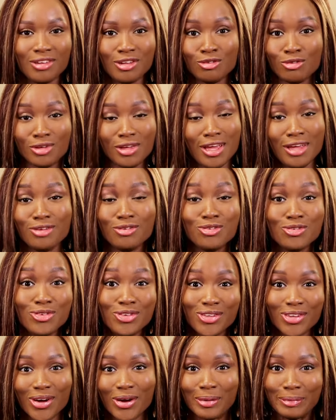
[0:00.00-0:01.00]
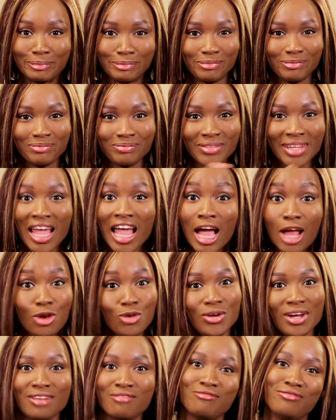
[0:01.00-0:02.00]
a good
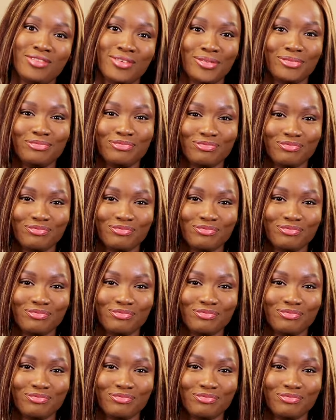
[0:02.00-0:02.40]
look and feel.